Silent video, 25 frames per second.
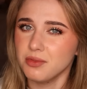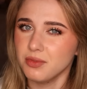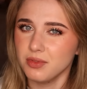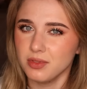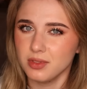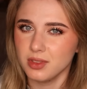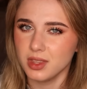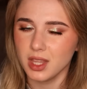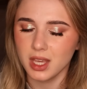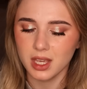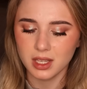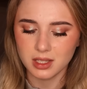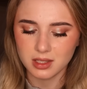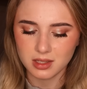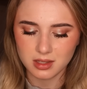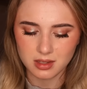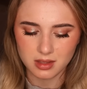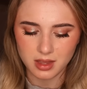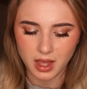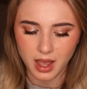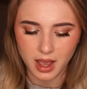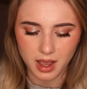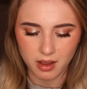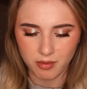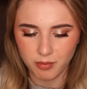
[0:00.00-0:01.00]
of this
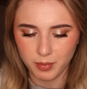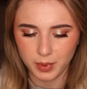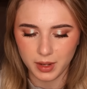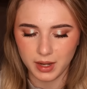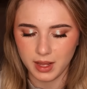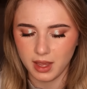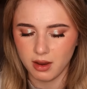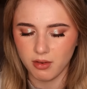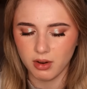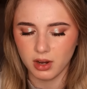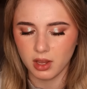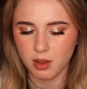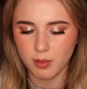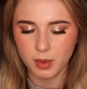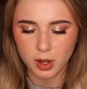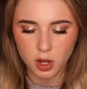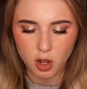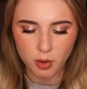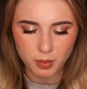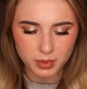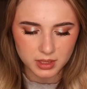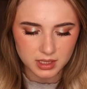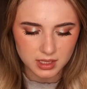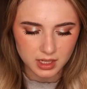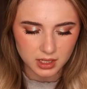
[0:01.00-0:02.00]
that I've been hearing in my
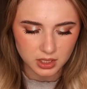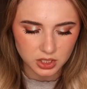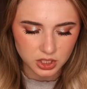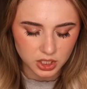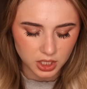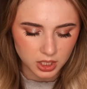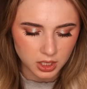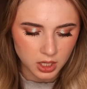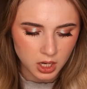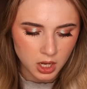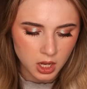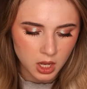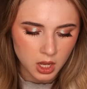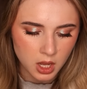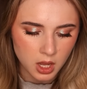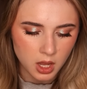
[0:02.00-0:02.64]
comment section.